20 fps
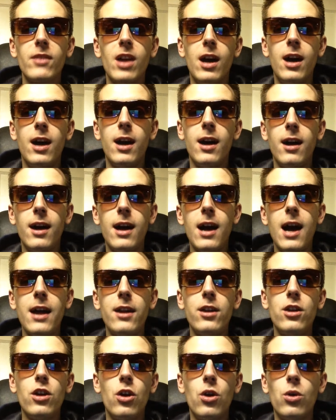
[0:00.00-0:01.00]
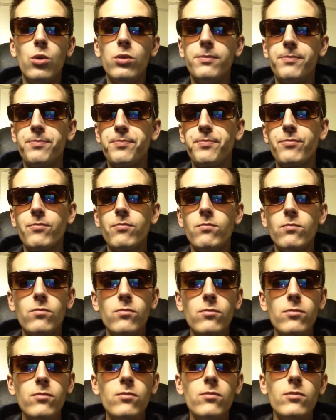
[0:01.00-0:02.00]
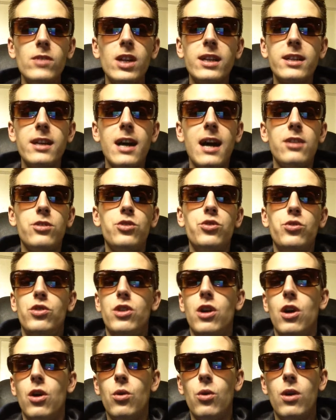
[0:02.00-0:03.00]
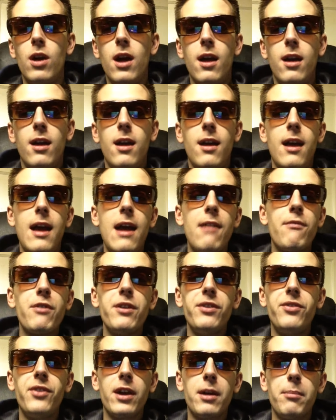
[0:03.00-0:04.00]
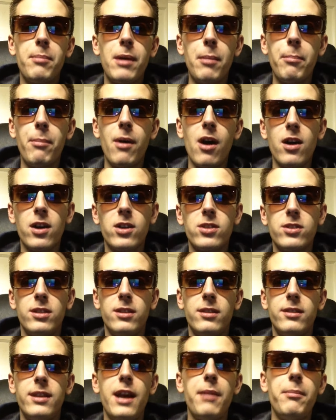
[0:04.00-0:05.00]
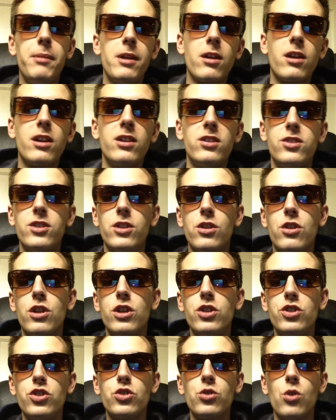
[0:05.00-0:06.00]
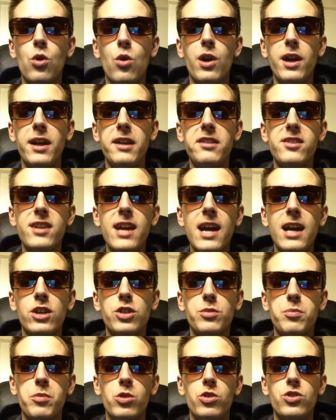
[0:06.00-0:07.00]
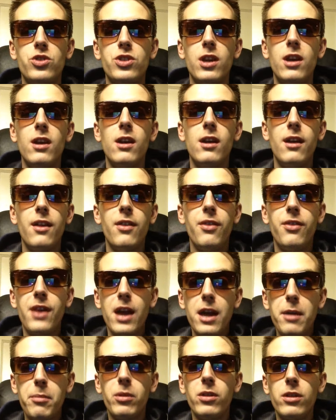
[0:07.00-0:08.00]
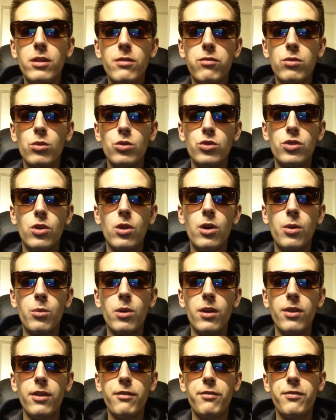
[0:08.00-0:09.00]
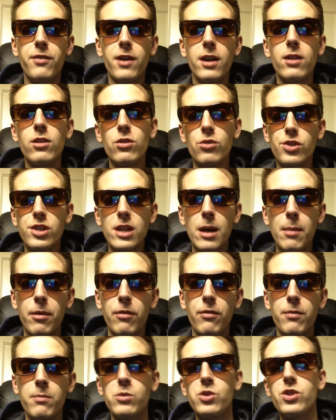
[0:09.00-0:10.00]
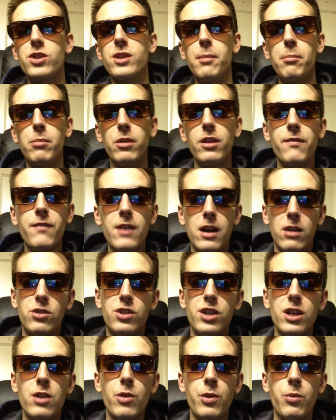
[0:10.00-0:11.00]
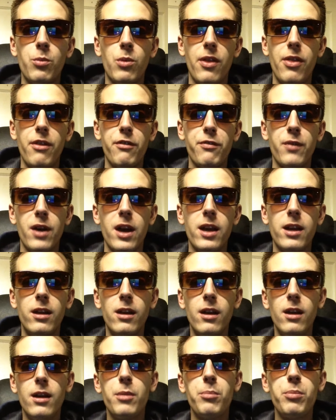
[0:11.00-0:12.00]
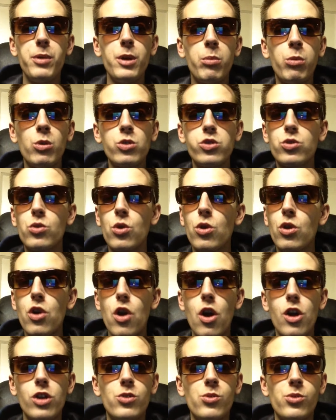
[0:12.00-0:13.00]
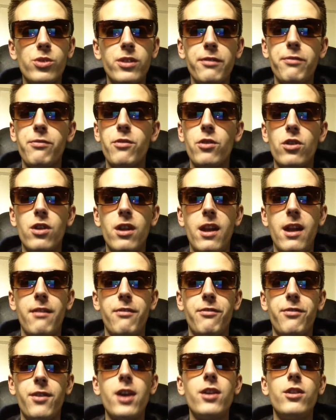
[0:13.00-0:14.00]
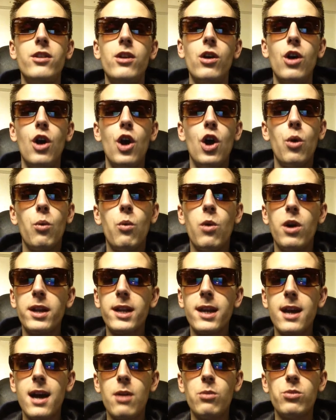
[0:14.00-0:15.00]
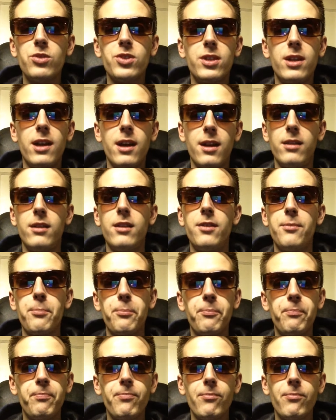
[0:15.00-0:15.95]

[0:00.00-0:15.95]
uh, I know guys who know everything about boxing, damn near considered historians, experts. They believe Ruslan won the fight. You know, some of them. Some believe Algieri won the fight. People's scorecards were different on that fight. You know, one guy was landing